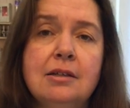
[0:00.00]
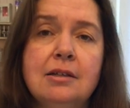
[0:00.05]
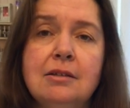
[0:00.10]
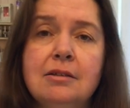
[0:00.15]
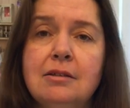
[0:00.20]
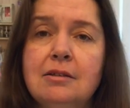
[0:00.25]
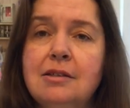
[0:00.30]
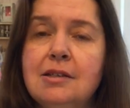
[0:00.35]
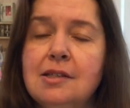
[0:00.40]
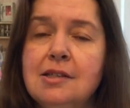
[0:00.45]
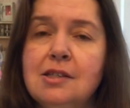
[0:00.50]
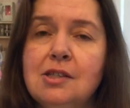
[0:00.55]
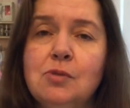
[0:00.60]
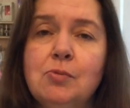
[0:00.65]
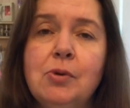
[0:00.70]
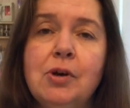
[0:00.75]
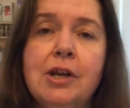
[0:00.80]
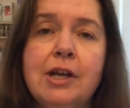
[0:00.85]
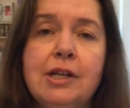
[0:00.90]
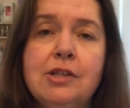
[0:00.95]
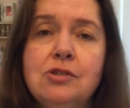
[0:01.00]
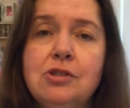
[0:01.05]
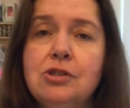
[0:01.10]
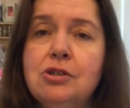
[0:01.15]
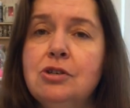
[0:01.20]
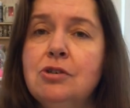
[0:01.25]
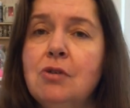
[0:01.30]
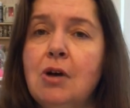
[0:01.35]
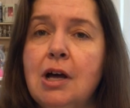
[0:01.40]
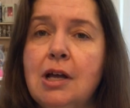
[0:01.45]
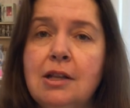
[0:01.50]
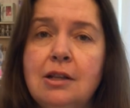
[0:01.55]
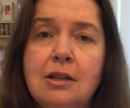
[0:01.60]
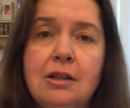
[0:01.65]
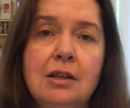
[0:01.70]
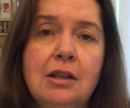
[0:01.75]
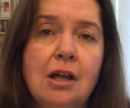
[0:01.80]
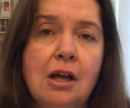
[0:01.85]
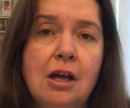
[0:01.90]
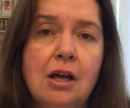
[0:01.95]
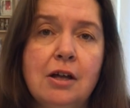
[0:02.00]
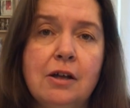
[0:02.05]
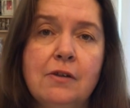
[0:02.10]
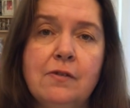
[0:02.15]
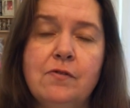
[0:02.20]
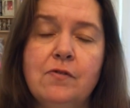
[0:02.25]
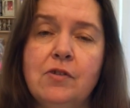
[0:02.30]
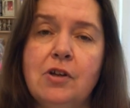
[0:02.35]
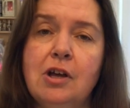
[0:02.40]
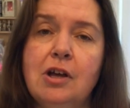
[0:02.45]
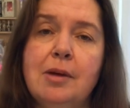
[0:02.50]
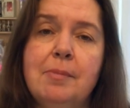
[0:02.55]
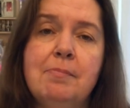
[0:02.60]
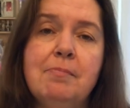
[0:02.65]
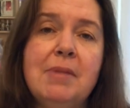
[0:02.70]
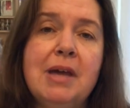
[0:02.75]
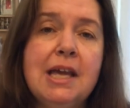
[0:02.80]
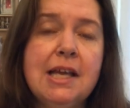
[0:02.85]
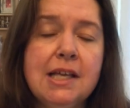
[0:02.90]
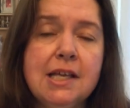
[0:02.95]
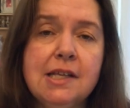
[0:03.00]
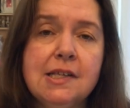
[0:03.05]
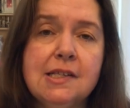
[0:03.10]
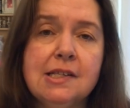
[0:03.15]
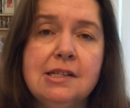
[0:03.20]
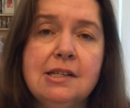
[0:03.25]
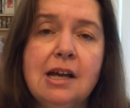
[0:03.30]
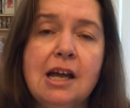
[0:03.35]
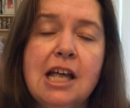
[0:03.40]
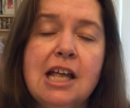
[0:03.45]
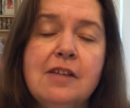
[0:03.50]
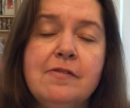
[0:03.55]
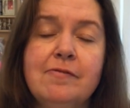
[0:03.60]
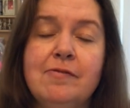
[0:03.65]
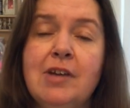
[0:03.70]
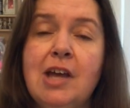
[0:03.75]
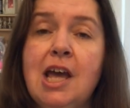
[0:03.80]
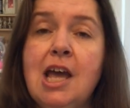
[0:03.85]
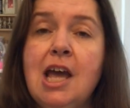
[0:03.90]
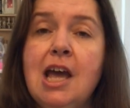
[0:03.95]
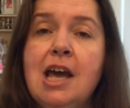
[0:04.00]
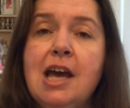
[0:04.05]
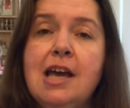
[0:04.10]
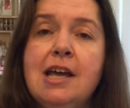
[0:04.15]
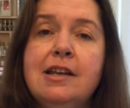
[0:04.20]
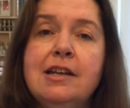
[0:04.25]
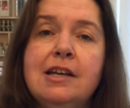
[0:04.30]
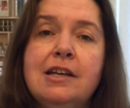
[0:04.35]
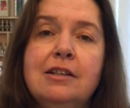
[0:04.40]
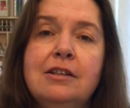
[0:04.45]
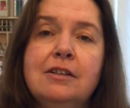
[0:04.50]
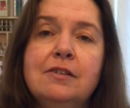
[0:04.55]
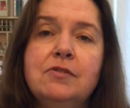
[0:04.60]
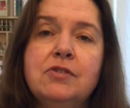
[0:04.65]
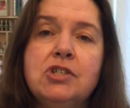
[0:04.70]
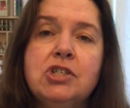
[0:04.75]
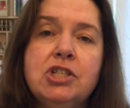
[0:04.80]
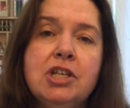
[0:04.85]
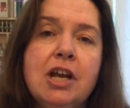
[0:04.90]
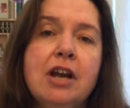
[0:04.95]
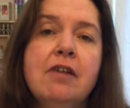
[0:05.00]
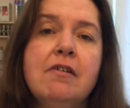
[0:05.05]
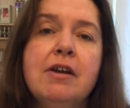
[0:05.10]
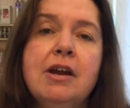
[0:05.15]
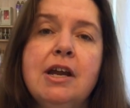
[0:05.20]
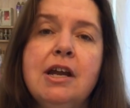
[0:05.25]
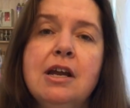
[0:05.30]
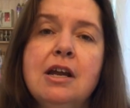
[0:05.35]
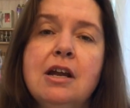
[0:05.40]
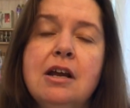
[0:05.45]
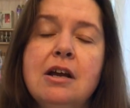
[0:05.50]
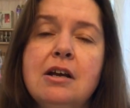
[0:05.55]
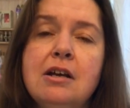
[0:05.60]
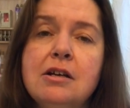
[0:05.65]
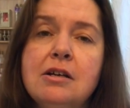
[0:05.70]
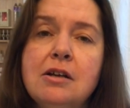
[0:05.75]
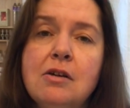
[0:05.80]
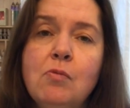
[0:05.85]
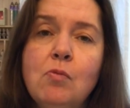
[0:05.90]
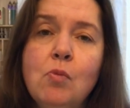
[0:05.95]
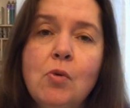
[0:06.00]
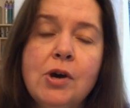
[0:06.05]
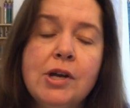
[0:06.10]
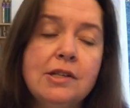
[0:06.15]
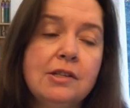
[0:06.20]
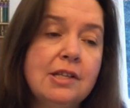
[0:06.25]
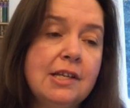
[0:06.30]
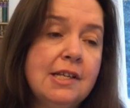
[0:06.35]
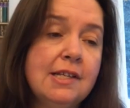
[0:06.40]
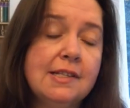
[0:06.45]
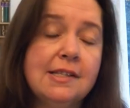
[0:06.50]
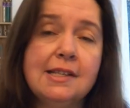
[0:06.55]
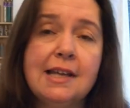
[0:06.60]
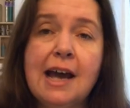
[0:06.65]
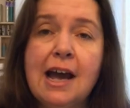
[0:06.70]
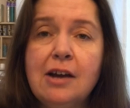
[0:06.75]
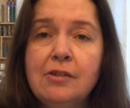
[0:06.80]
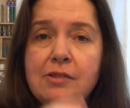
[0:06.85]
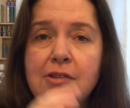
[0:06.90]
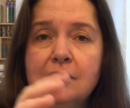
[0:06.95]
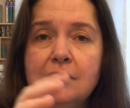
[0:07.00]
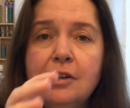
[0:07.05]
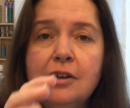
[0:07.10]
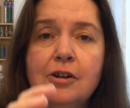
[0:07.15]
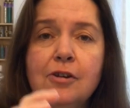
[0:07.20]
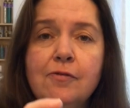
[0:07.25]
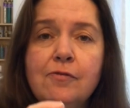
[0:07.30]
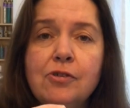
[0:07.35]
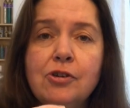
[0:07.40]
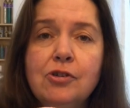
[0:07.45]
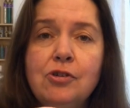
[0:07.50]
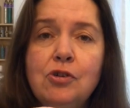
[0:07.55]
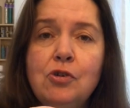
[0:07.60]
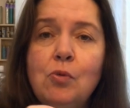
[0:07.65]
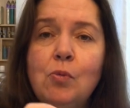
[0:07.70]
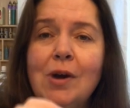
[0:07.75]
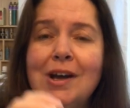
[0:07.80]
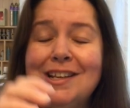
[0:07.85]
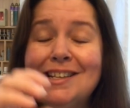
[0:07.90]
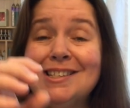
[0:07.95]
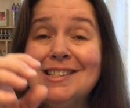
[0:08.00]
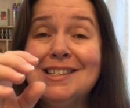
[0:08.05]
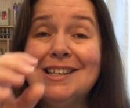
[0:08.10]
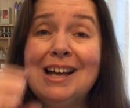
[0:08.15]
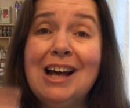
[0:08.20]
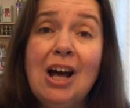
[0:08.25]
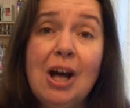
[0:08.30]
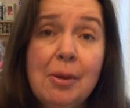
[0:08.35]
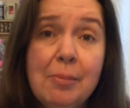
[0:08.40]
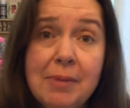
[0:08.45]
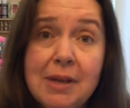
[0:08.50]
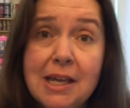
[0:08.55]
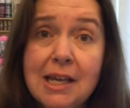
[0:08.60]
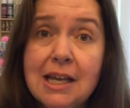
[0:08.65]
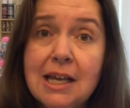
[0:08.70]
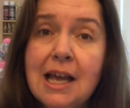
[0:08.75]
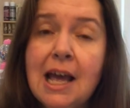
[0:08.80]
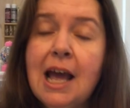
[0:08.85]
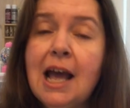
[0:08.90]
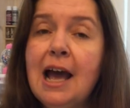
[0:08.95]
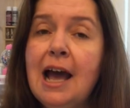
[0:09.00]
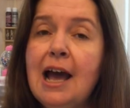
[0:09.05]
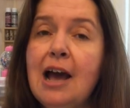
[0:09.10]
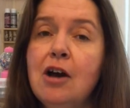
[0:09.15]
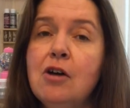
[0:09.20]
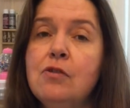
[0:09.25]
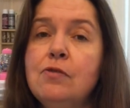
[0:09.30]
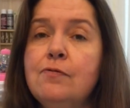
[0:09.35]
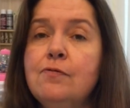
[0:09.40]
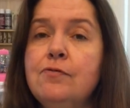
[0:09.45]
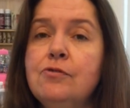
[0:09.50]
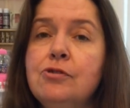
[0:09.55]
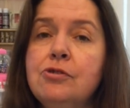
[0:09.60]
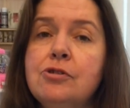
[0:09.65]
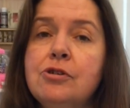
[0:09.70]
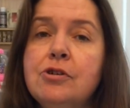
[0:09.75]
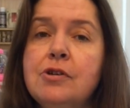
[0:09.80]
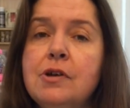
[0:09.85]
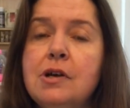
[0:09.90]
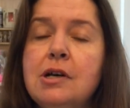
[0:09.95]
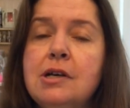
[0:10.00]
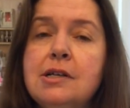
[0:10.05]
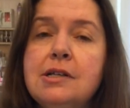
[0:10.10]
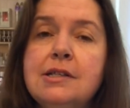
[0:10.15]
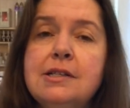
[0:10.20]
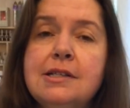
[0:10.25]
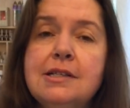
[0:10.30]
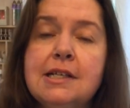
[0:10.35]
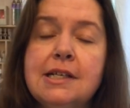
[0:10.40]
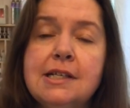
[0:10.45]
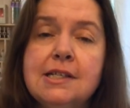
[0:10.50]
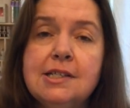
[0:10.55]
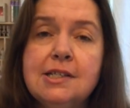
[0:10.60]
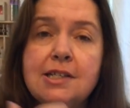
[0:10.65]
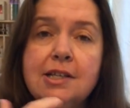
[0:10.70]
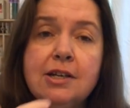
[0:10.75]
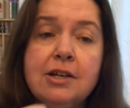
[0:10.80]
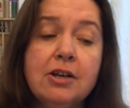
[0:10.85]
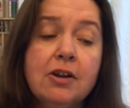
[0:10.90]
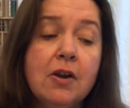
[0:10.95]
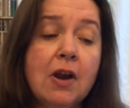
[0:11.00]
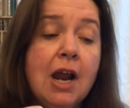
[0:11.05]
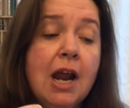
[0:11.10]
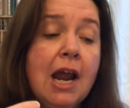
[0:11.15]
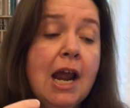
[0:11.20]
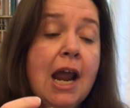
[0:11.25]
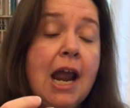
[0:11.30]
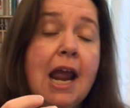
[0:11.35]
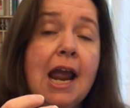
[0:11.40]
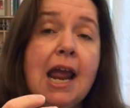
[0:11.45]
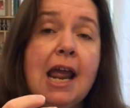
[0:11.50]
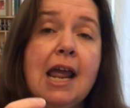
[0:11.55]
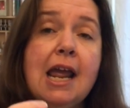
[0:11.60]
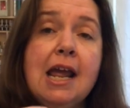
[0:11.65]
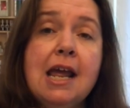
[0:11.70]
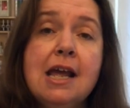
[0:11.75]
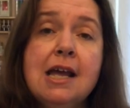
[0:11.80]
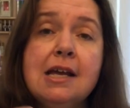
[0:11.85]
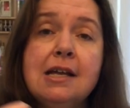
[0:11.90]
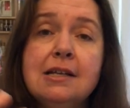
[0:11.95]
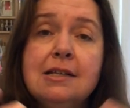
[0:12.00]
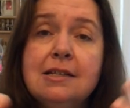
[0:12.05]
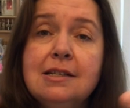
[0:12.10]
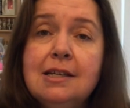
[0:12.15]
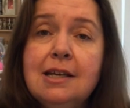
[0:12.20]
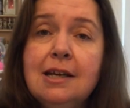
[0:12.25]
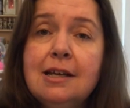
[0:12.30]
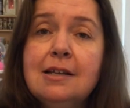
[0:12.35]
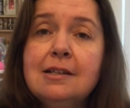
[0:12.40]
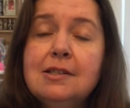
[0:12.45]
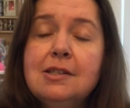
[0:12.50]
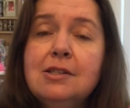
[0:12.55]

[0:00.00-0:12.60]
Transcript: I this is what I do. I love uh, making stuff, and I love sharing uh, what is out there for you, what is coming out for uh, the next year, and yeah.